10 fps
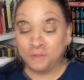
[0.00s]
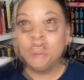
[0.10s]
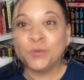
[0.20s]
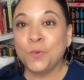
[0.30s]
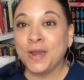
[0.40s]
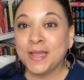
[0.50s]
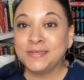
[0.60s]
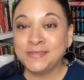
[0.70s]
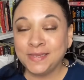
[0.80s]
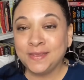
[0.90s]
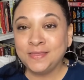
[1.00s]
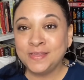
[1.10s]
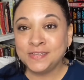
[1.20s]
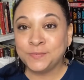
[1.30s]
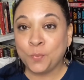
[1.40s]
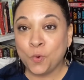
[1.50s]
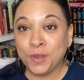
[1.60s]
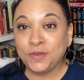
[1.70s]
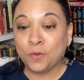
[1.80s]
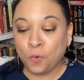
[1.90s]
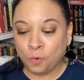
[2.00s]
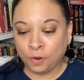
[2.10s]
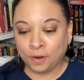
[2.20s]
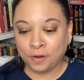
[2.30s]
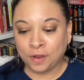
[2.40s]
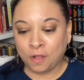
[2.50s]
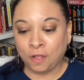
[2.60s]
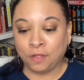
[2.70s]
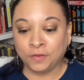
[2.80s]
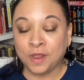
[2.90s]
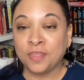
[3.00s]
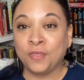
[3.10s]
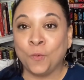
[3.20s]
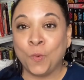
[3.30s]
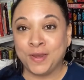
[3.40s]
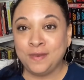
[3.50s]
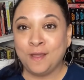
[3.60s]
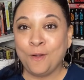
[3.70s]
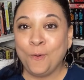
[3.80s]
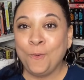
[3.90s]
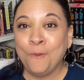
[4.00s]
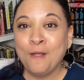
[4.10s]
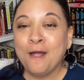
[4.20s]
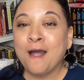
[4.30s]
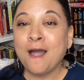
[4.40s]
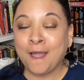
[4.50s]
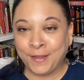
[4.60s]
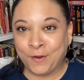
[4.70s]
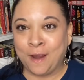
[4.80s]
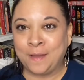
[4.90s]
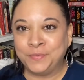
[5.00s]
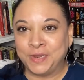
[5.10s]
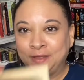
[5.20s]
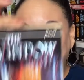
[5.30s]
So when I seen this point horror called The Window, I grabbed it.